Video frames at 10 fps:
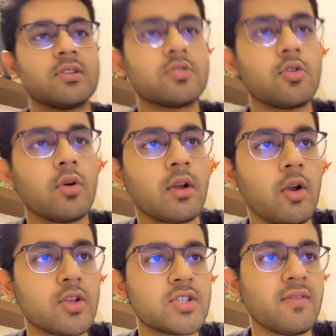So
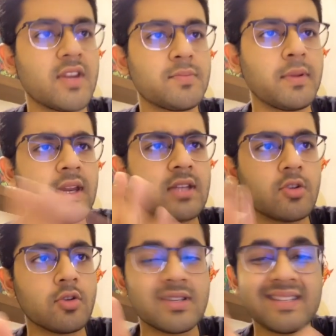causes of respiratory
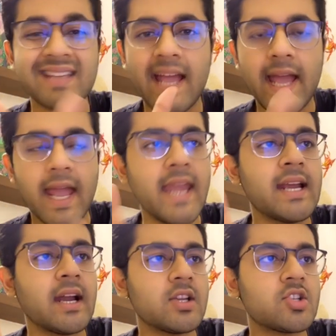acidosis, any
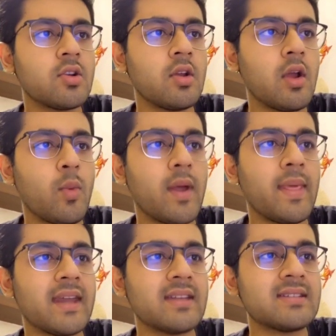condition where
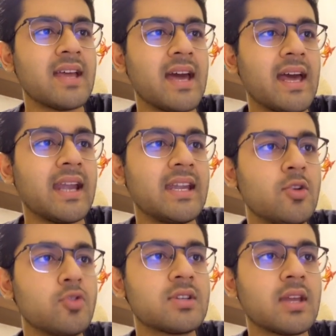there is
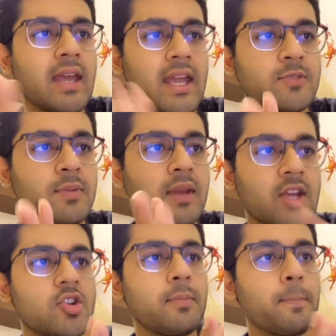reduced
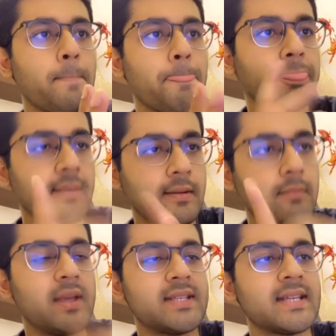expiration,
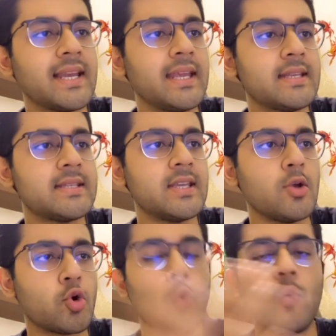basically
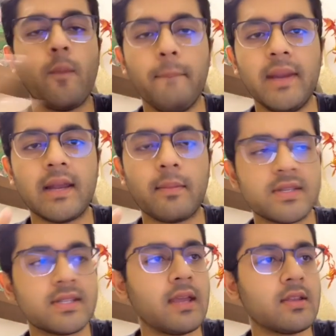CO2 buildup
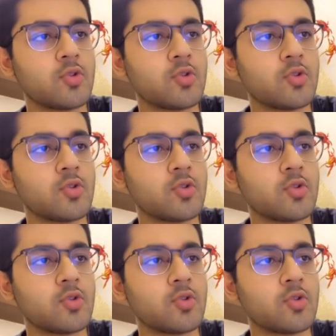is there.